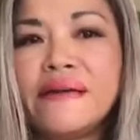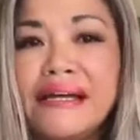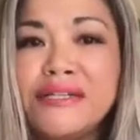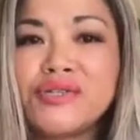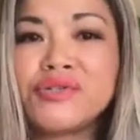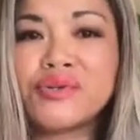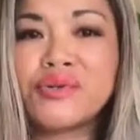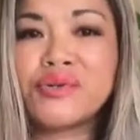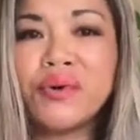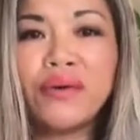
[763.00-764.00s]
in
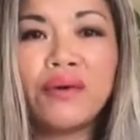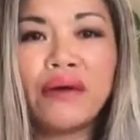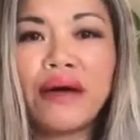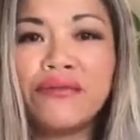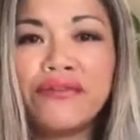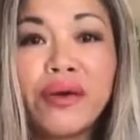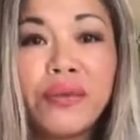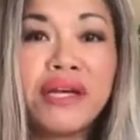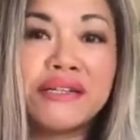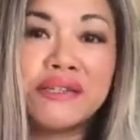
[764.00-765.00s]
school everything we
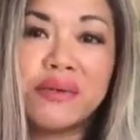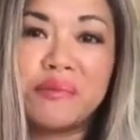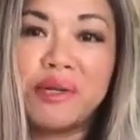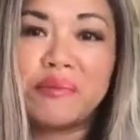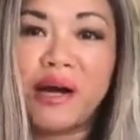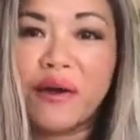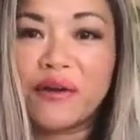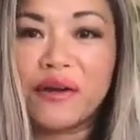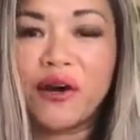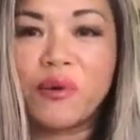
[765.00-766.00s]
need to know to be empowered
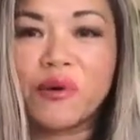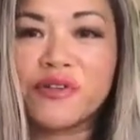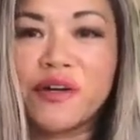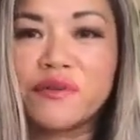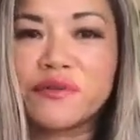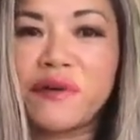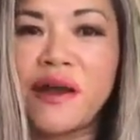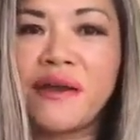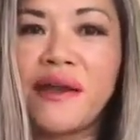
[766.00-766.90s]
to help ourselves, right?